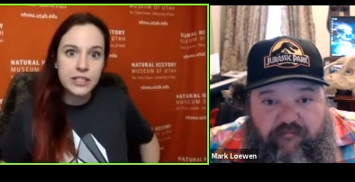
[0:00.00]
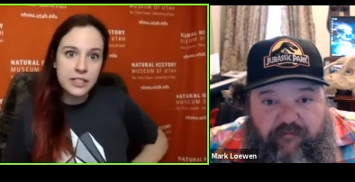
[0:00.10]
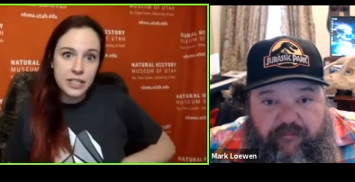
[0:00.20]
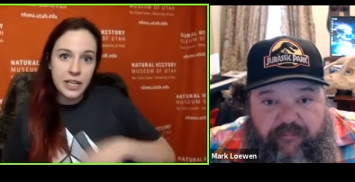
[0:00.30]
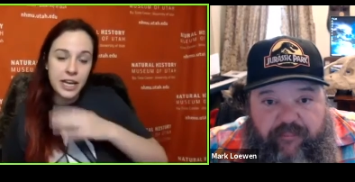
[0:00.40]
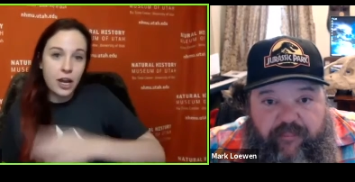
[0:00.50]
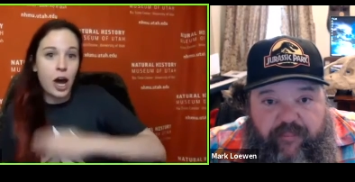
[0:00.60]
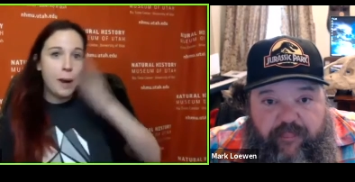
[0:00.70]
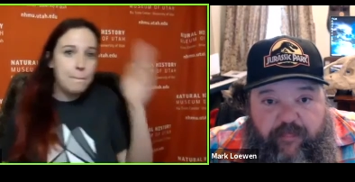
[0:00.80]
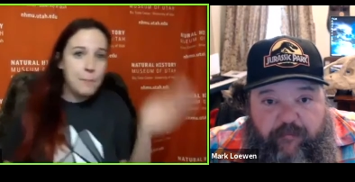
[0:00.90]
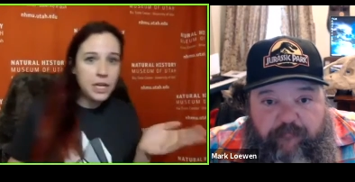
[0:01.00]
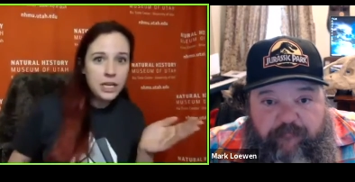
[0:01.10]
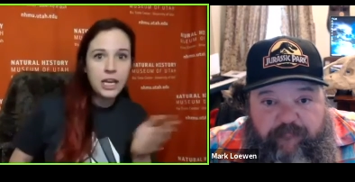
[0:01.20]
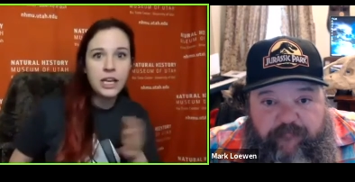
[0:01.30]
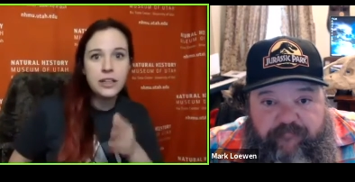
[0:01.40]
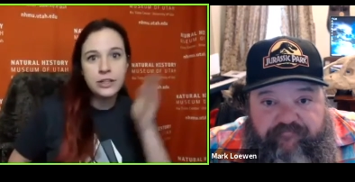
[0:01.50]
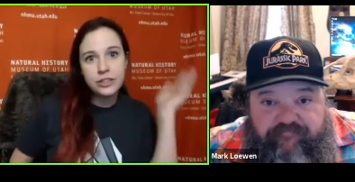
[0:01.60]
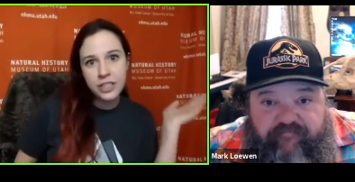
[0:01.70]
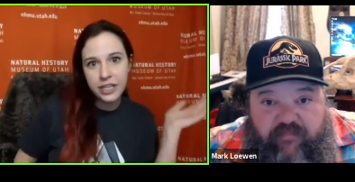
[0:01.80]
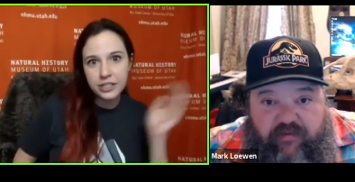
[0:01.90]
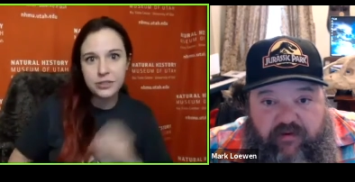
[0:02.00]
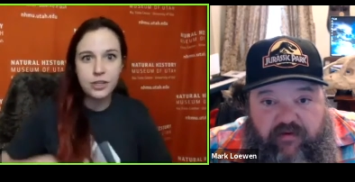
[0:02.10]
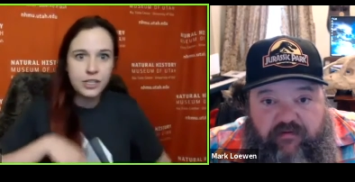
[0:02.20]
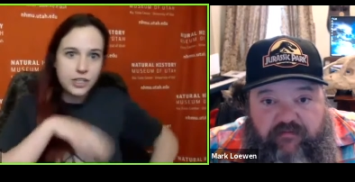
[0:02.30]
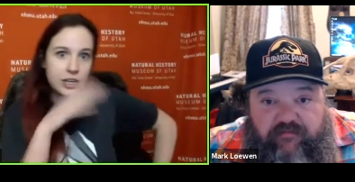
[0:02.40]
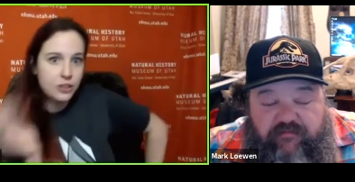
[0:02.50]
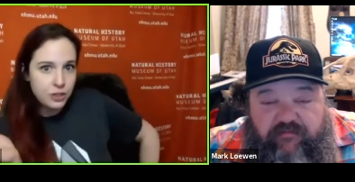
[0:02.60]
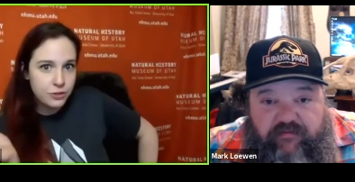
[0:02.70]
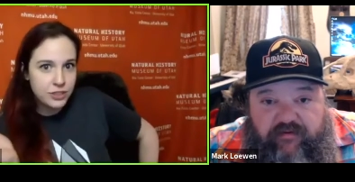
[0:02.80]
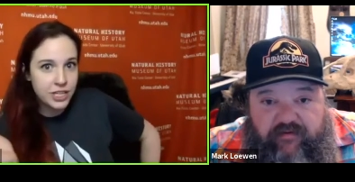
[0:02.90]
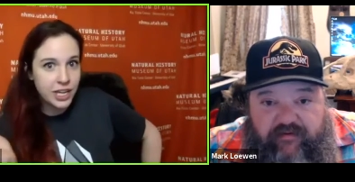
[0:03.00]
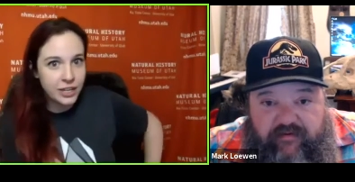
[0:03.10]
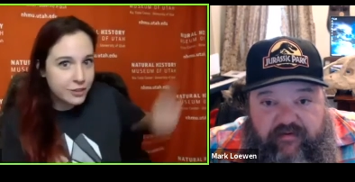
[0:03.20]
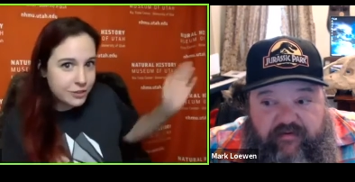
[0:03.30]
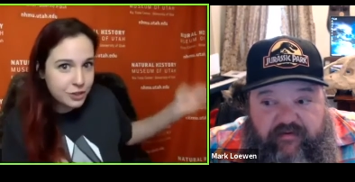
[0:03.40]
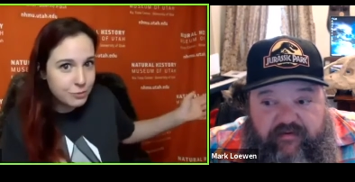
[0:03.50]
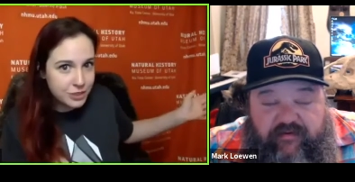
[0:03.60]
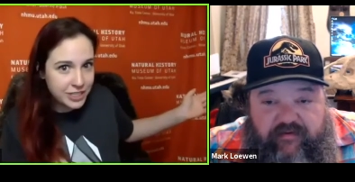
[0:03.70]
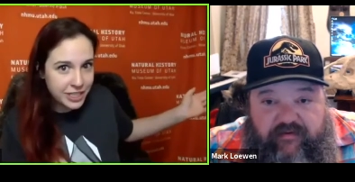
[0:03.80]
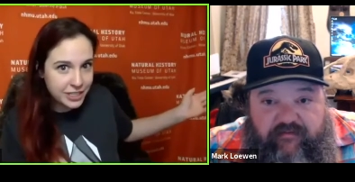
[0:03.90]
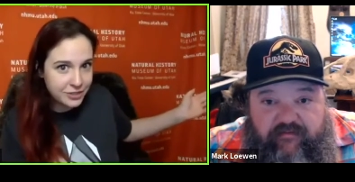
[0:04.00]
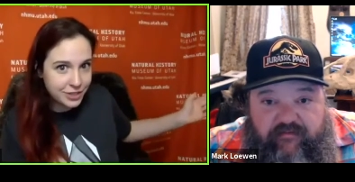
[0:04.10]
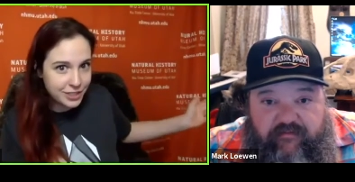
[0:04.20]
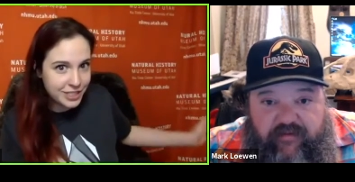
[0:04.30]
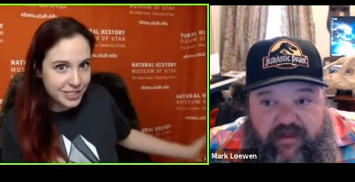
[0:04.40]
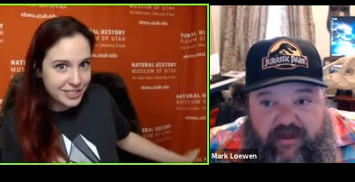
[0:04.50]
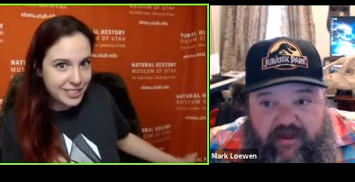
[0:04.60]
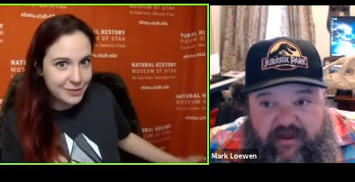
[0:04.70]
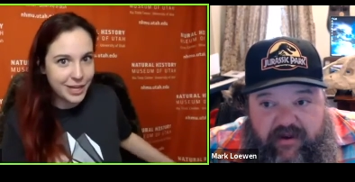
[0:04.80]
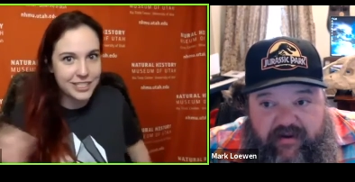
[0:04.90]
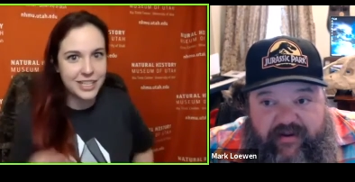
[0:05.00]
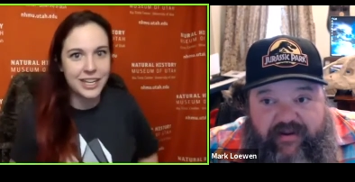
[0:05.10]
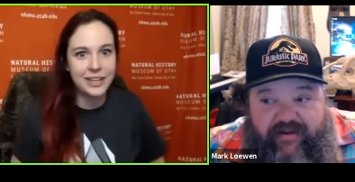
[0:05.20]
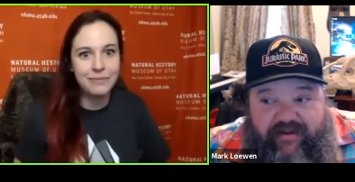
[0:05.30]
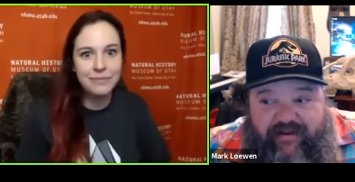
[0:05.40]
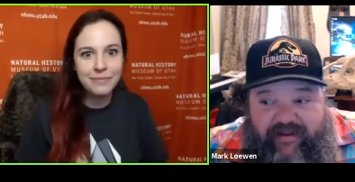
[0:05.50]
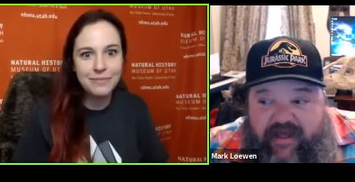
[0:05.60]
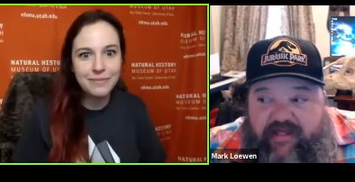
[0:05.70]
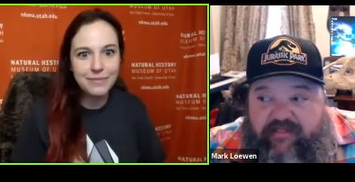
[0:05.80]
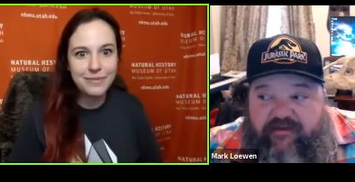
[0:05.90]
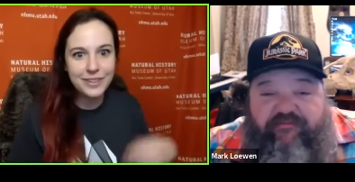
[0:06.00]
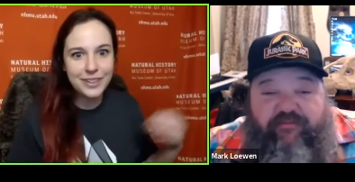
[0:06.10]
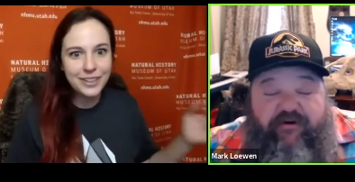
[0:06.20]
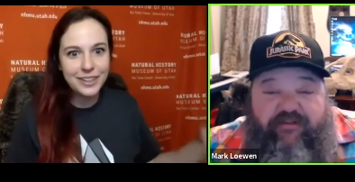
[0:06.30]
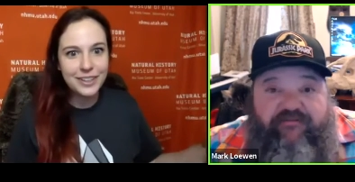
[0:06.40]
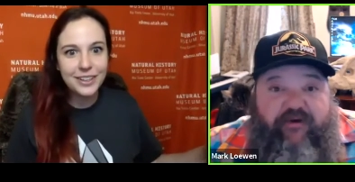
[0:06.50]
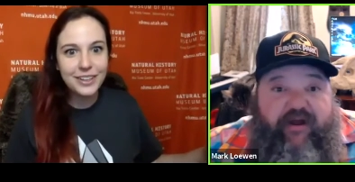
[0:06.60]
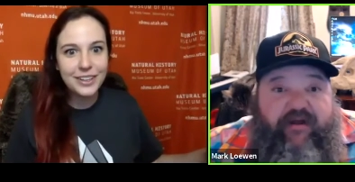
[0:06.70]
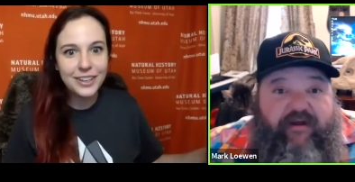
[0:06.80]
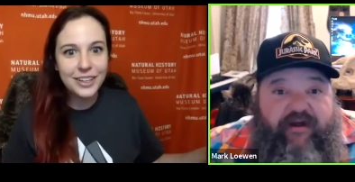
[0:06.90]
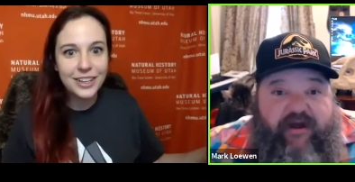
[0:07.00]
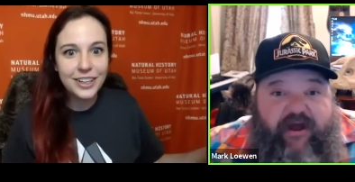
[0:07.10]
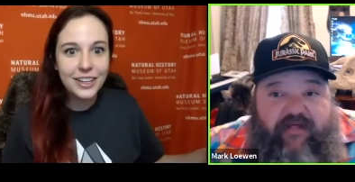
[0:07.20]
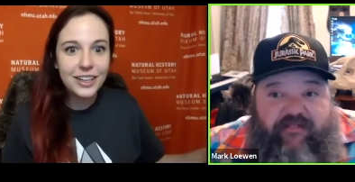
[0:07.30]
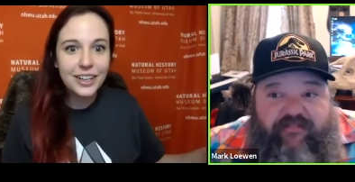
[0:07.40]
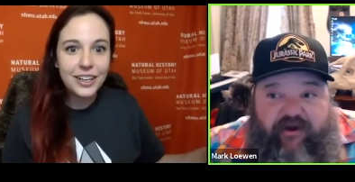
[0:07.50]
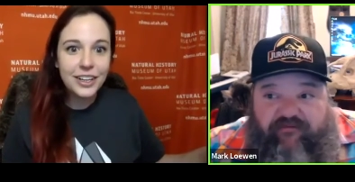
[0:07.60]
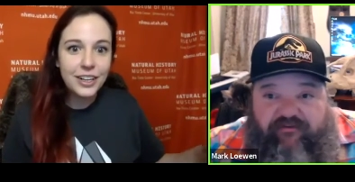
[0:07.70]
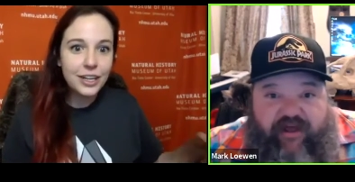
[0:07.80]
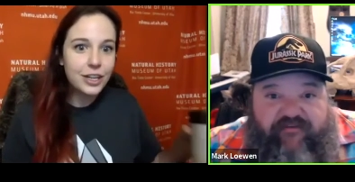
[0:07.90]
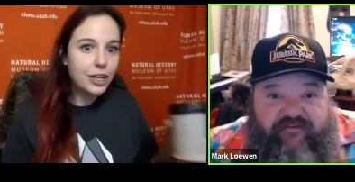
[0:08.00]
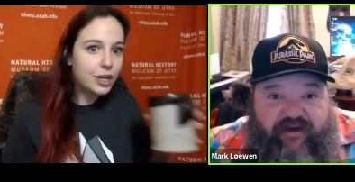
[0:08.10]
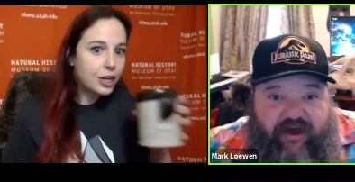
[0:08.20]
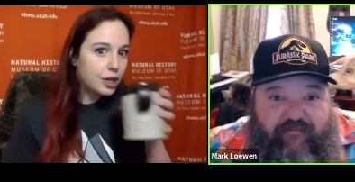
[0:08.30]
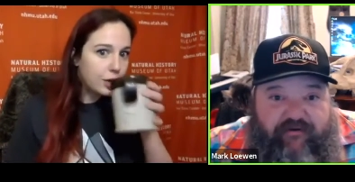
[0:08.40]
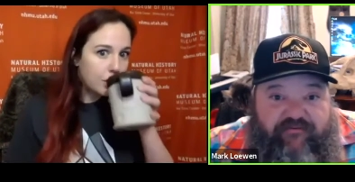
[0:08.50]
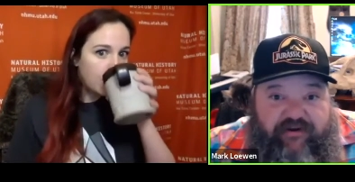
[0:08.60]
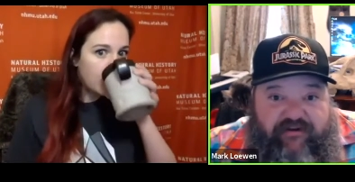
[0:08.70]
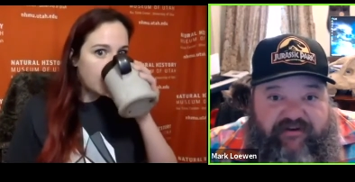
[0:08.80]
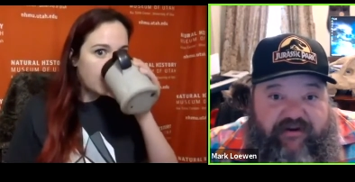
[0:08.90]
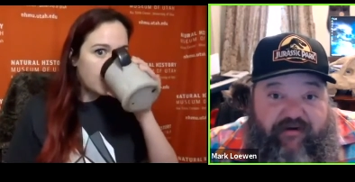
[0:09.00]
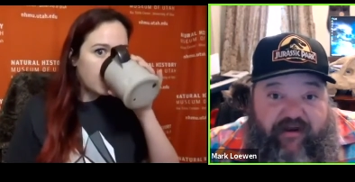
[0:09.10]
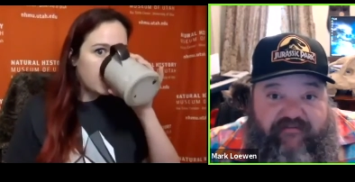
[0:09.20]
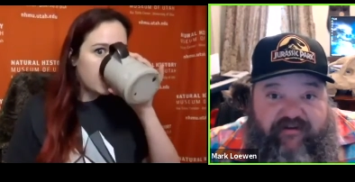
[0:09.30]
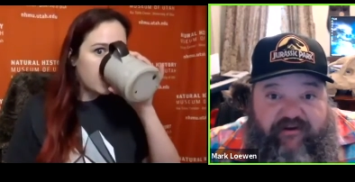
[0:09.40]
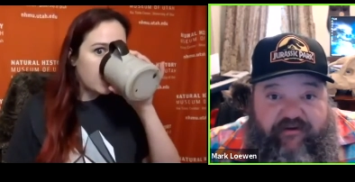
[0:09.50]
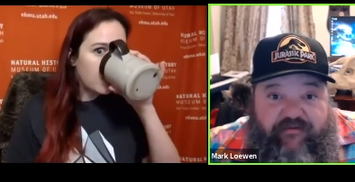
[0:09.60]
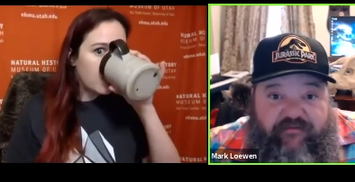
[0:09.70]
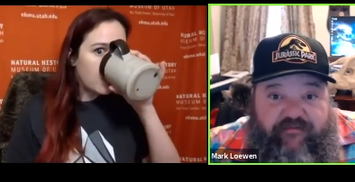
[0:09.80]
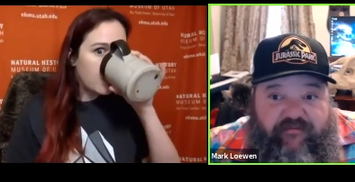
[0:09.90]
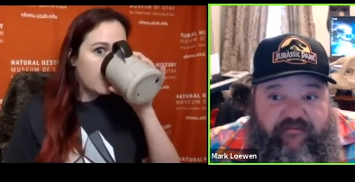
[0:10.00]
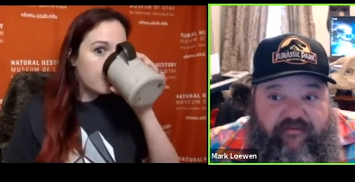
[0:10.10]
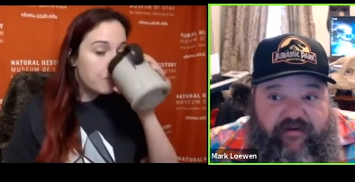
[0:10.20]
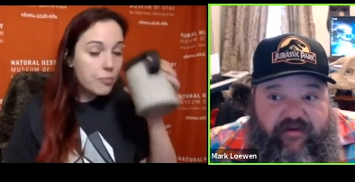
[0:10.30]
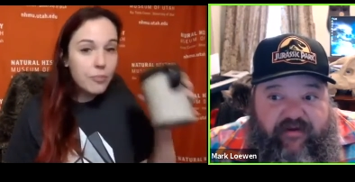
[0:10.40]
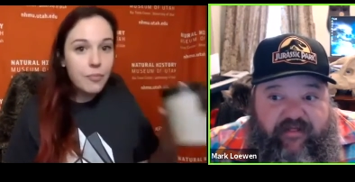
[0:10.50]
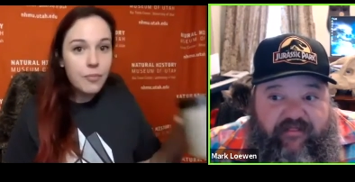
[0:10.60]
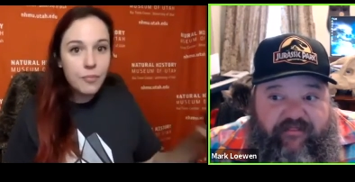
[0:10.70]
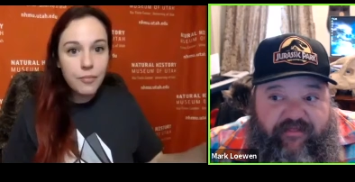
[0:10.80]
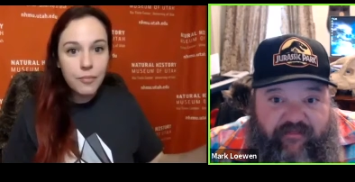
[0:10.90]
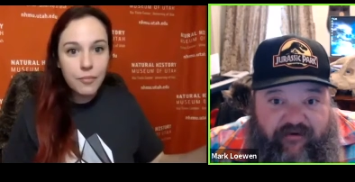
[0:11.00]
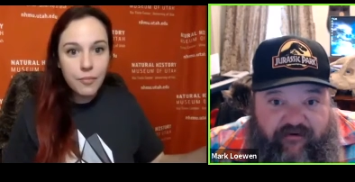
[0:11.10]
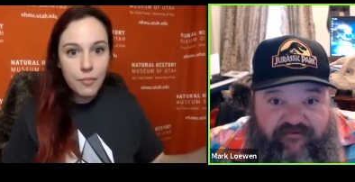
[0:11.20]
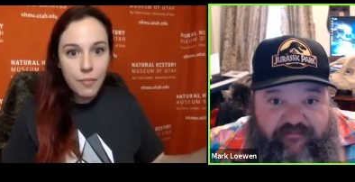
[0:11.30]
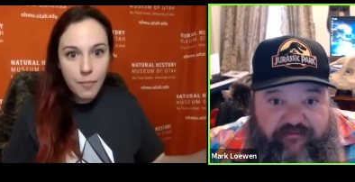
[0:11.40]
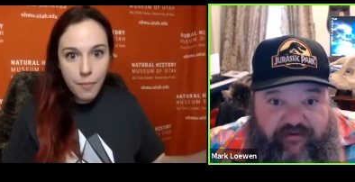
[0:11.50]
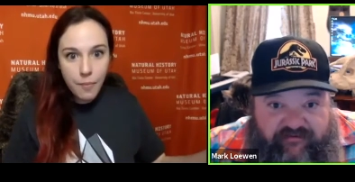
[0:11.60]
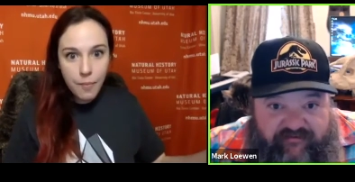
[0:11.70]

Speaker 1: is it like on monday there's stegosaurus on tuesday there's no more stegosaurus and it's t-rex time
Speaker 2: let's put it this way there's less time between t-rex and you than there is between